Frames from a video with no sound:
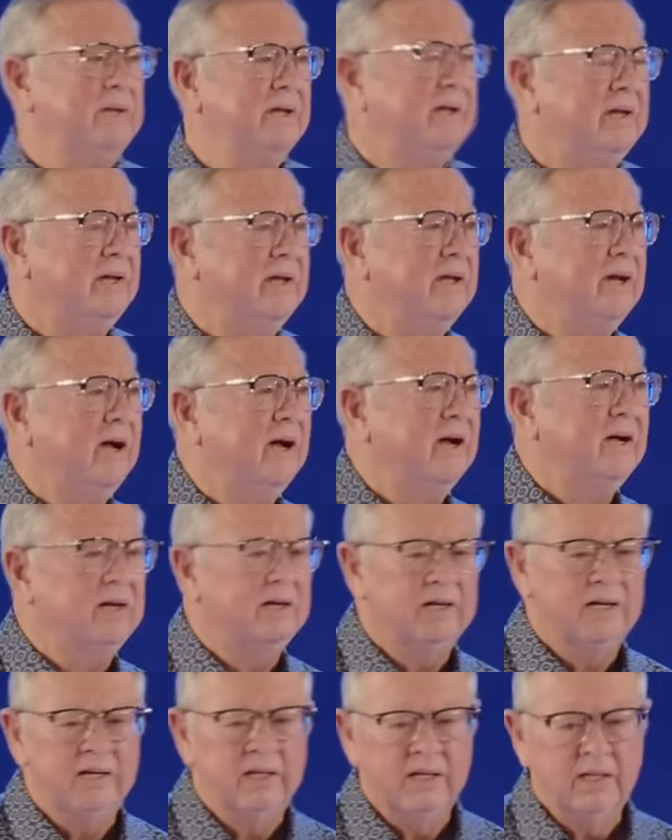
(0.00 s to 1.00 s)
me.
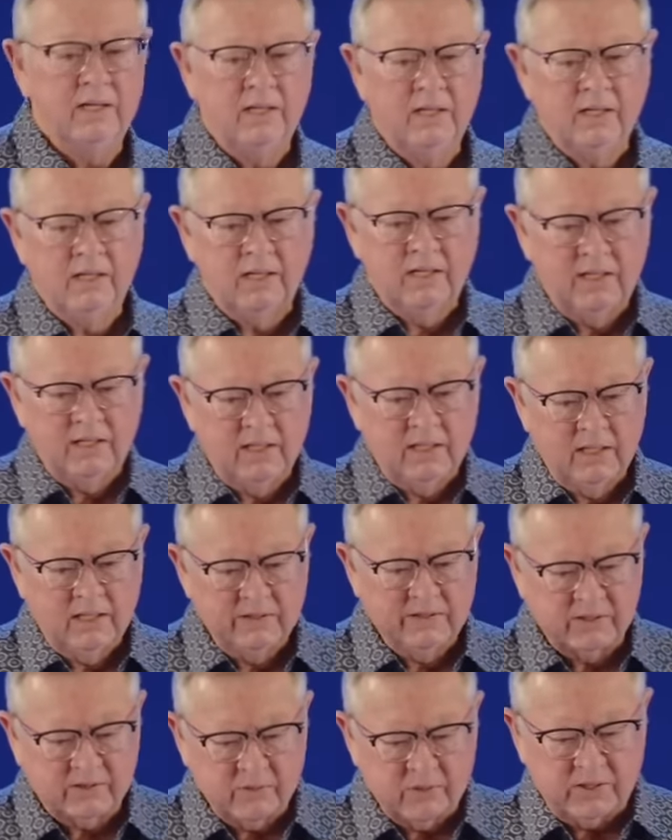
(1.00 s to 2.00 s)
Our,
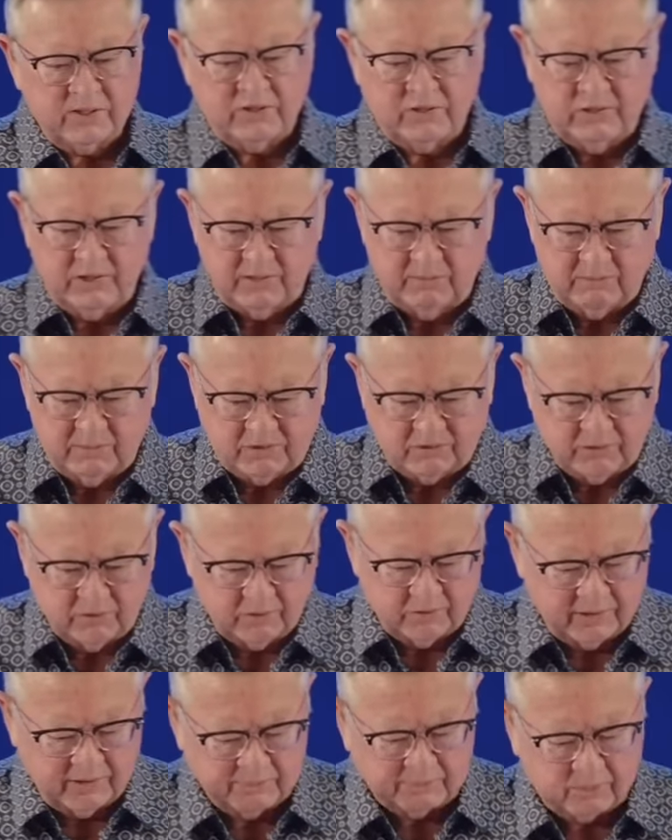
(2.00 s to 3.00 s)
the Christian
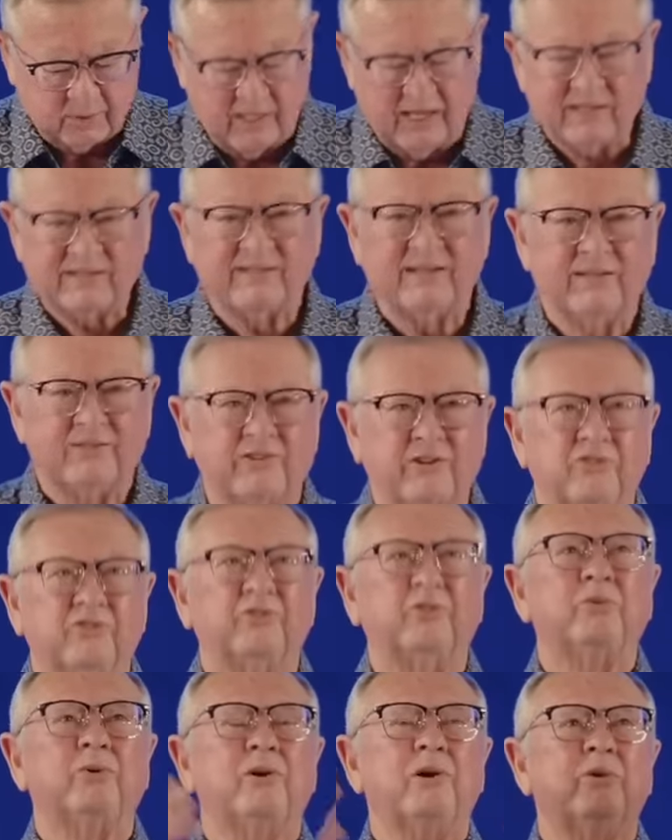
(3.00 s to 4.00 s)
maturity process
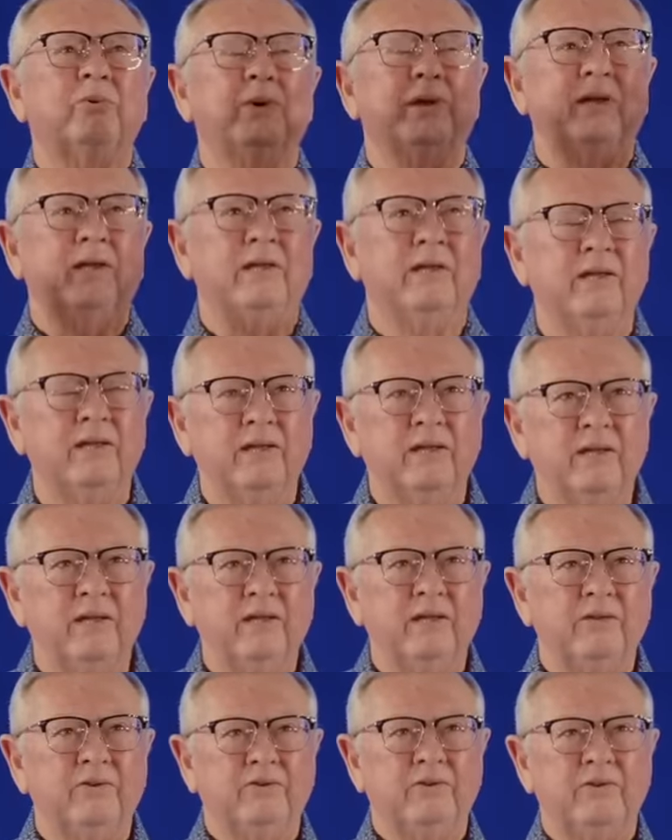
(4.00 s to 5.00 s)
is growing
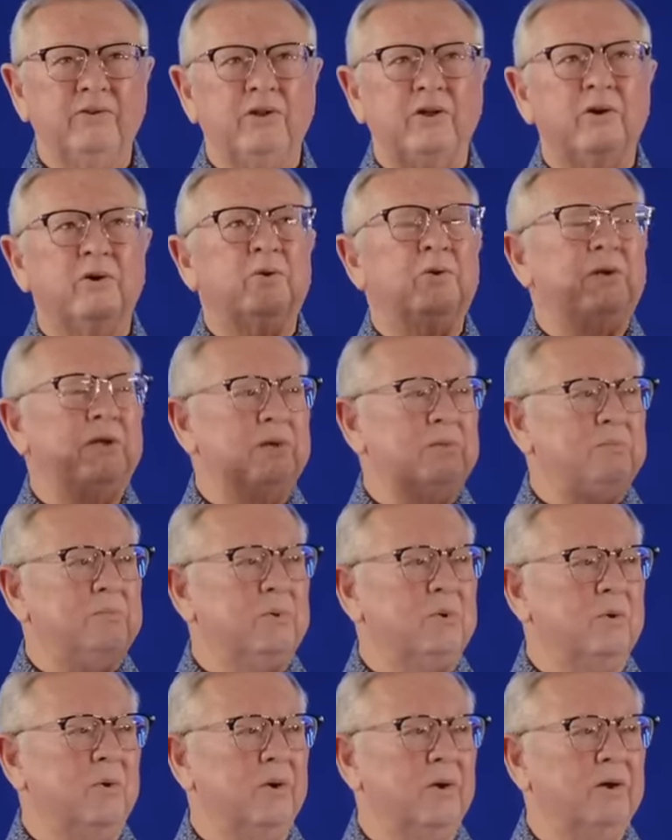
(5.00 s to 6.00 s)
to know Him
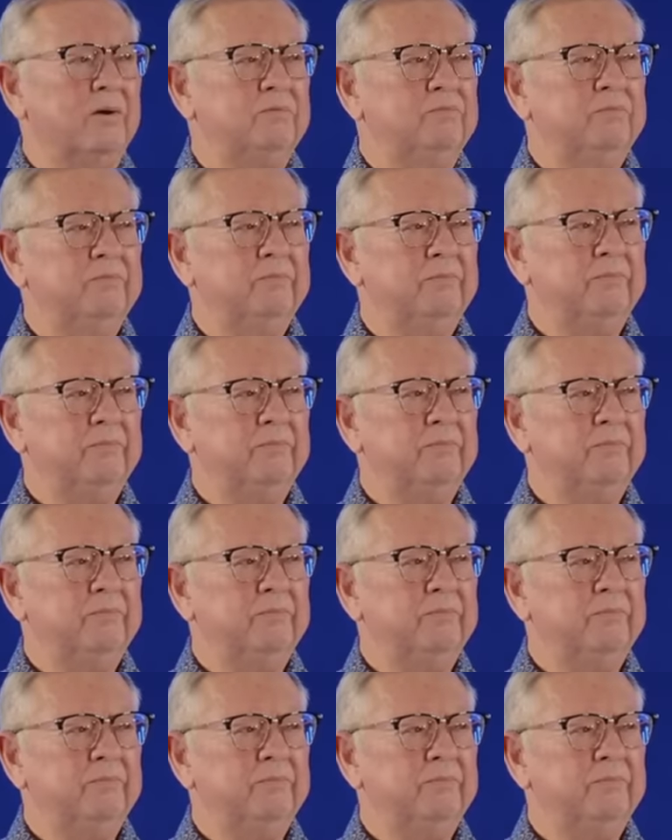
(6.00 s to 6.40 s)
more,